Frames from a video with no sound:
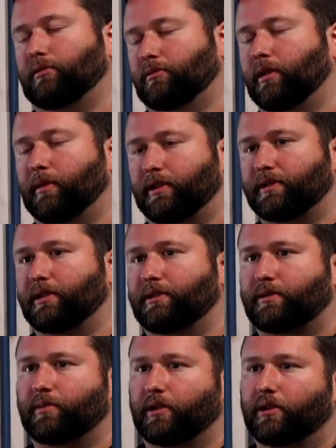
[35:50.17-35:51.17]
that makes
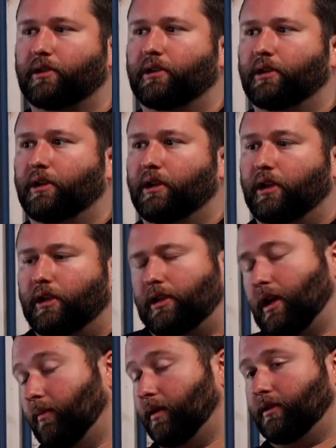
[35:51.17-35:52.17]
sense. But
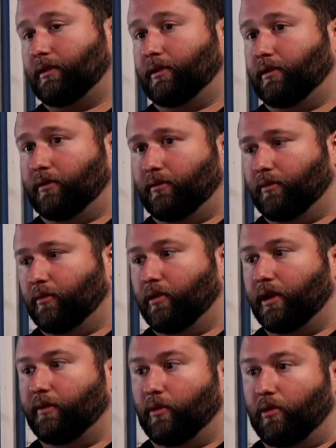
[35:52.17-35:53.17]
I mean,
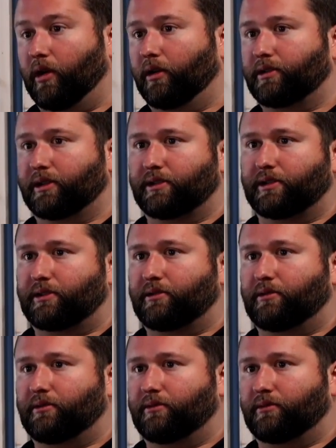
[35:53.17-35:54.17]
whatever works. It
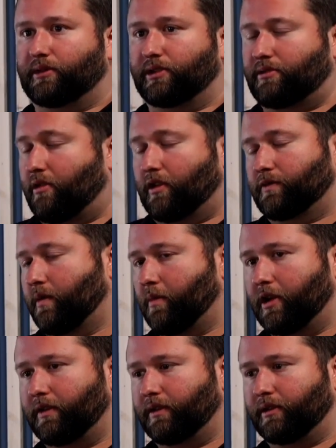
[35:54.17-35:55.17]
just crossed my
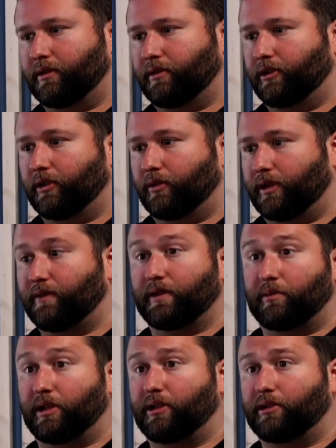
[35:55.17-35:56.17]
mind that even
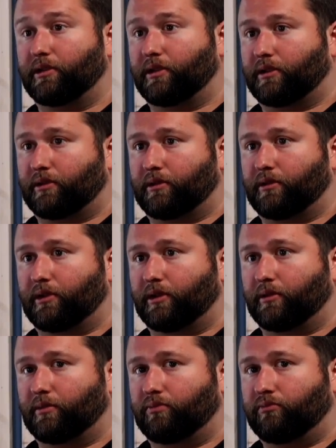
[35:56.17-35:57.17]
me,
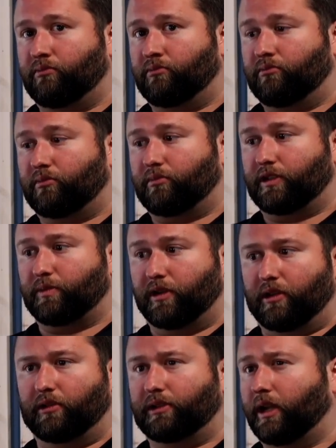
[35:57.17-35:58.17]
it's been a
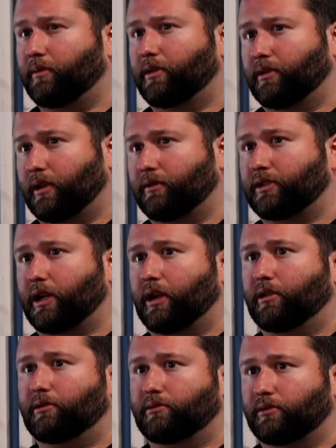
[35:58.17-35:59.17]
long time since I've shot
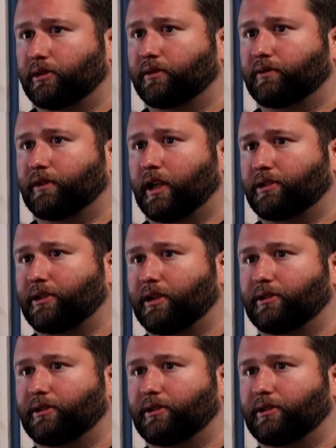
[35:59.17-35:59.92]
with a flashlight,